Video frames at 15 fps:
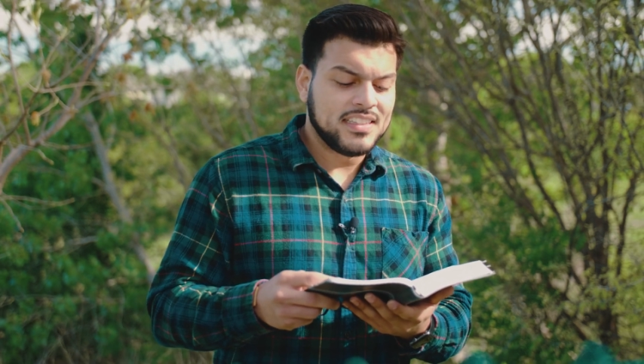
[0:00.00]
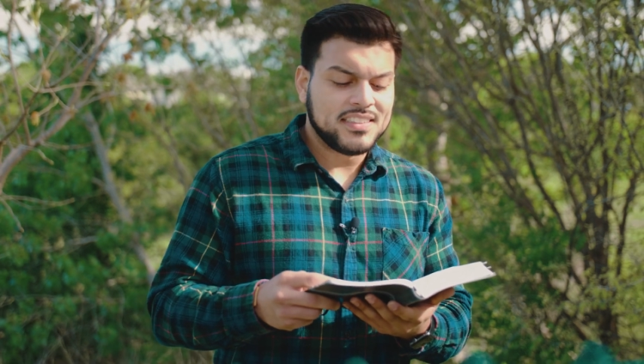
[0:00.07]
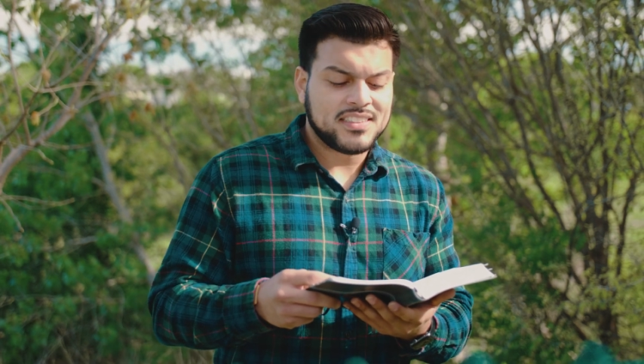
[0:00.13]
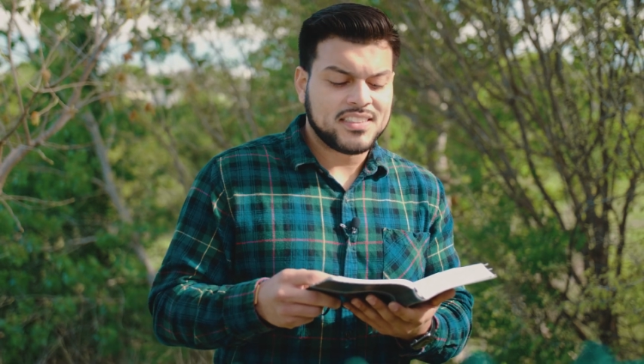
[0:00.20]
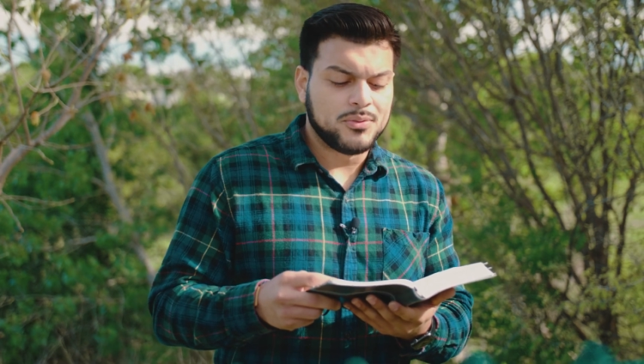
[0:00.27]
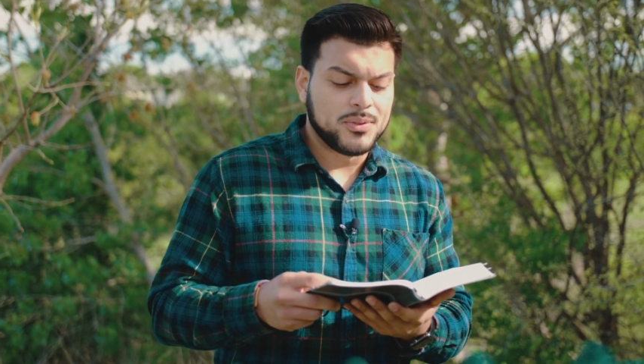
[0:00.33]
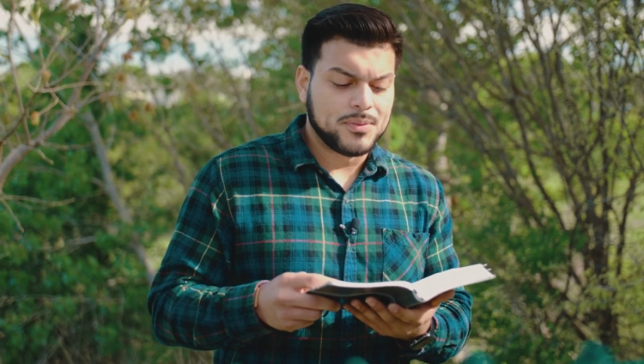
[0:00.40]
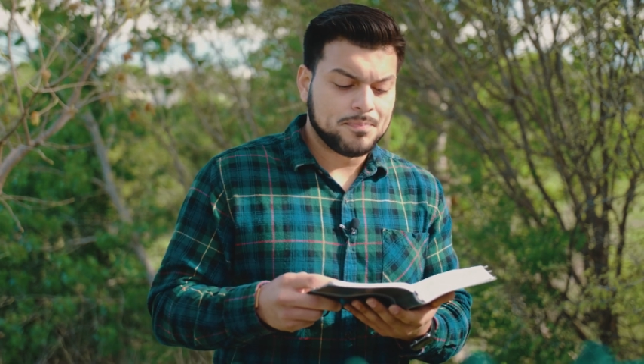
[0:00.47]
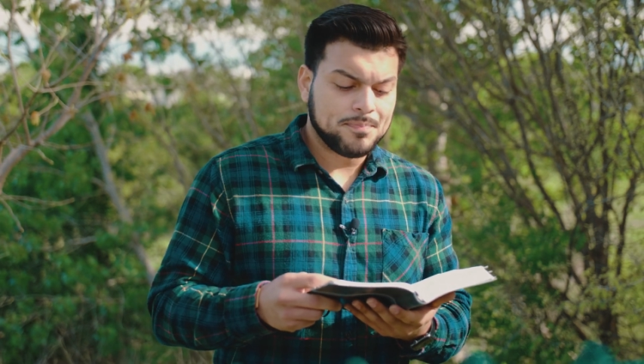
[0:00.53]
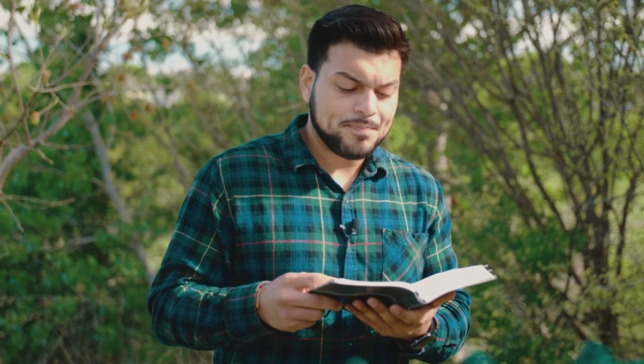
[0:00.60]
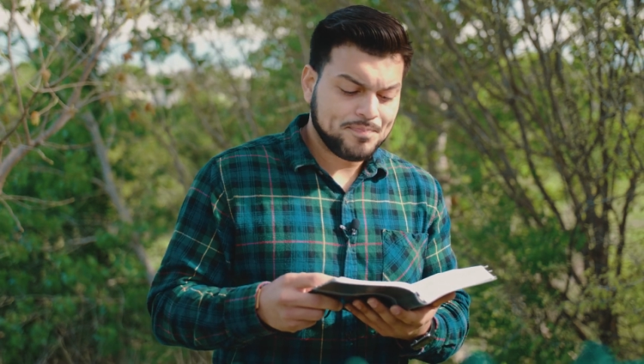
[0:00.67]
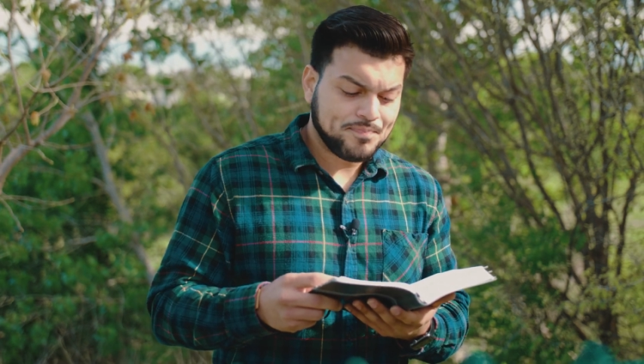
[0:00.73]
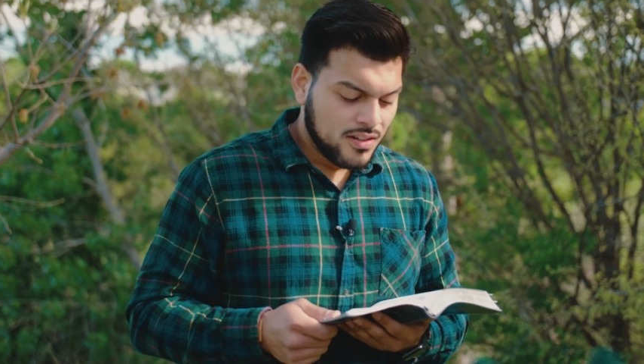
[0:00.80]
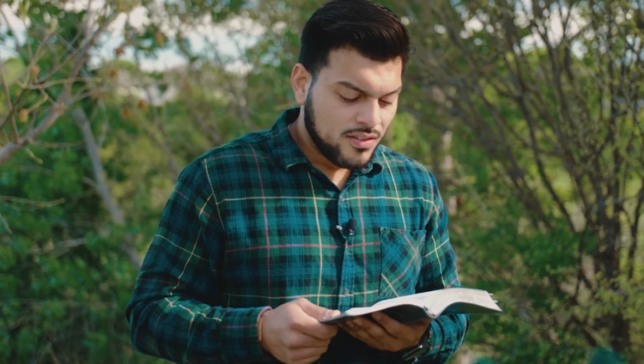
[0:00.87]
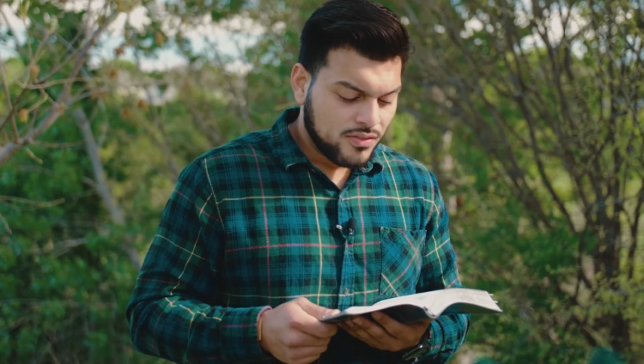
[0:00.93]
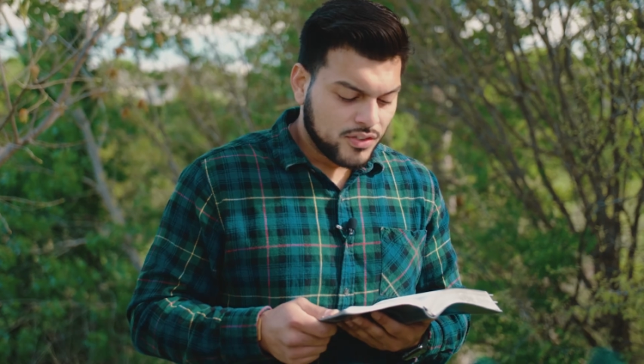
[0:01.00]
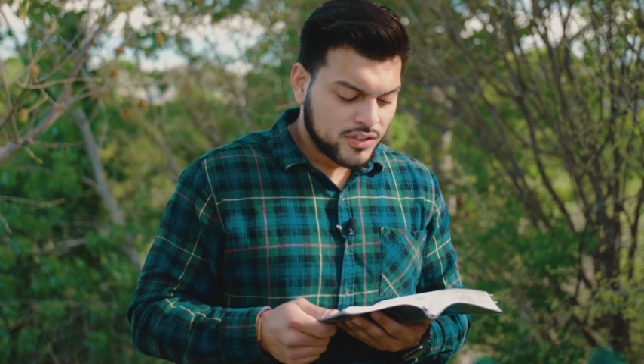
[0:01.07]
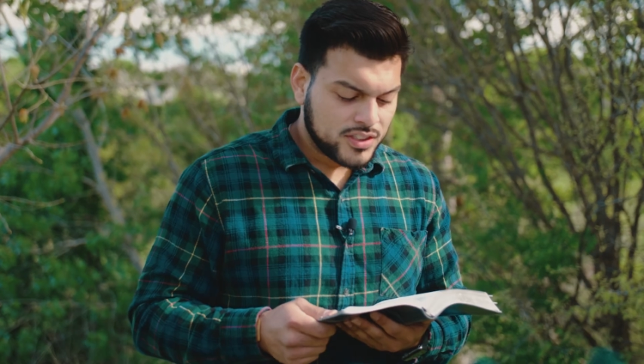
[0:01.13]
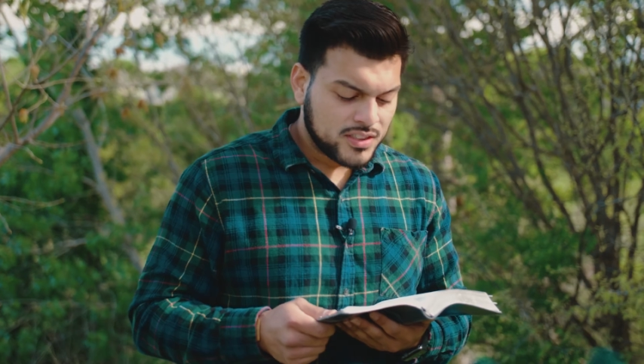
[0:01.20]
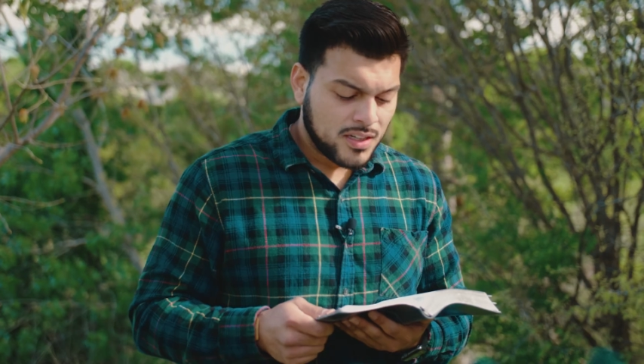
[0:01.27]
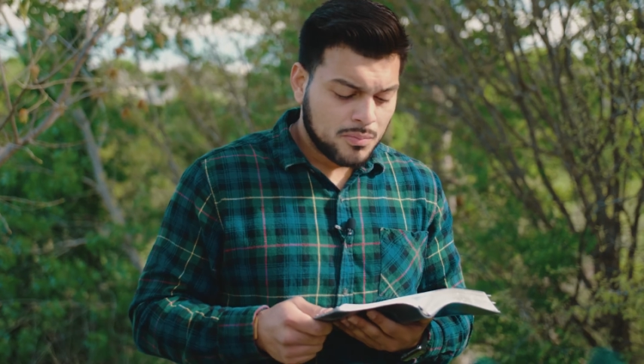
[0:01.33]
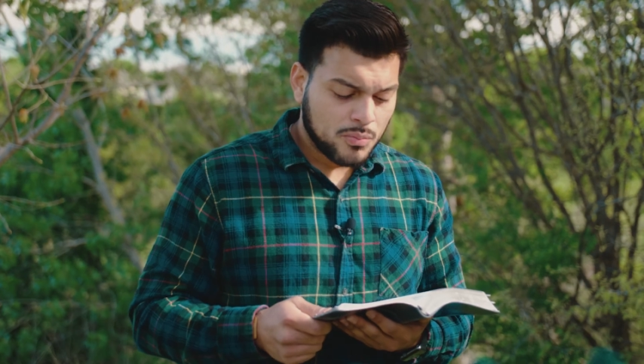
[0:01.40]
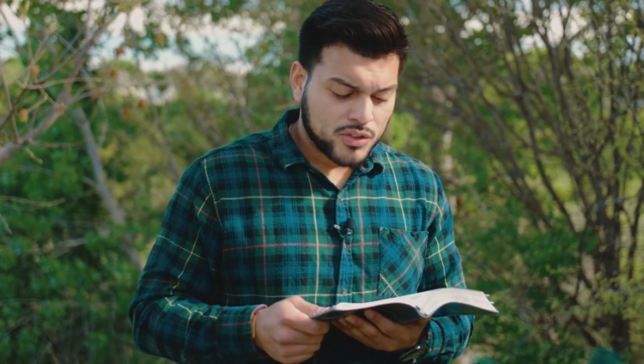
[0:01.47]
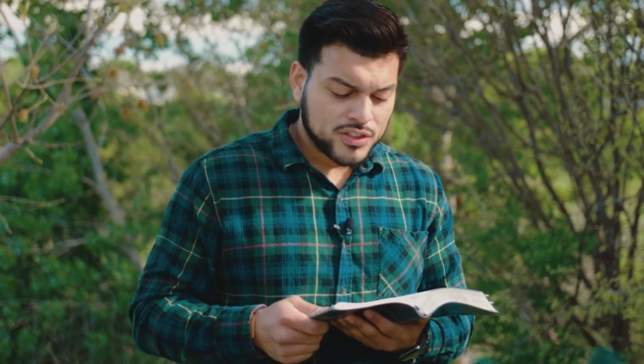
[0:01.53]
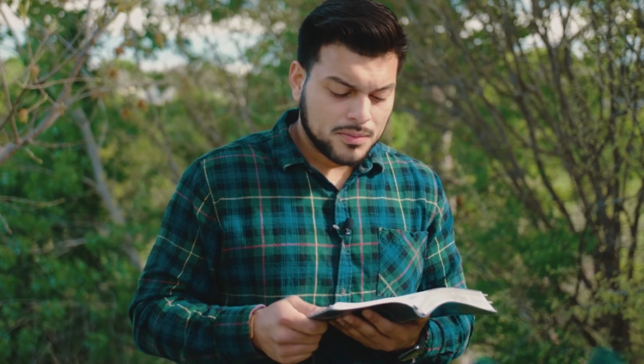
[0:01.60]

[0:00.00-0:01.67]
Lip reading: this to him. For some were